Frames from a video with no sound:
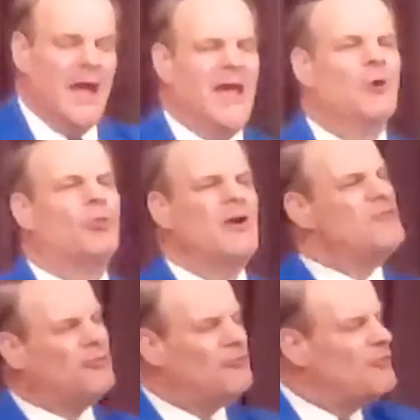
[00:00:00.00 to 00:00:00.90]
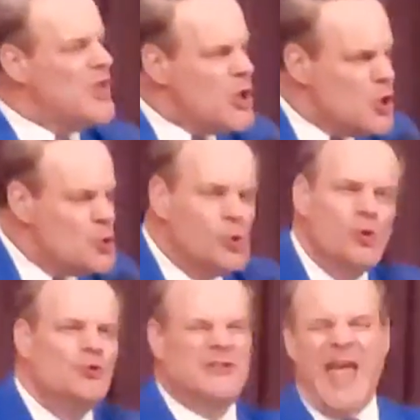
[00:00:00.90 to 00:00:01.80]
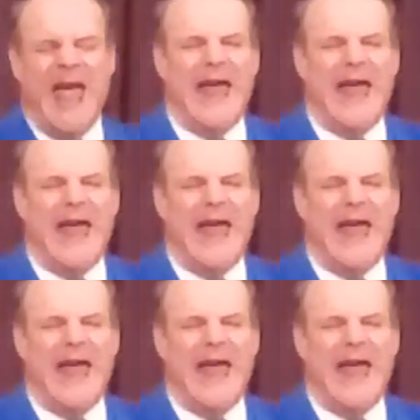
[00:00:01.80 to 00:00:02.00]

it refused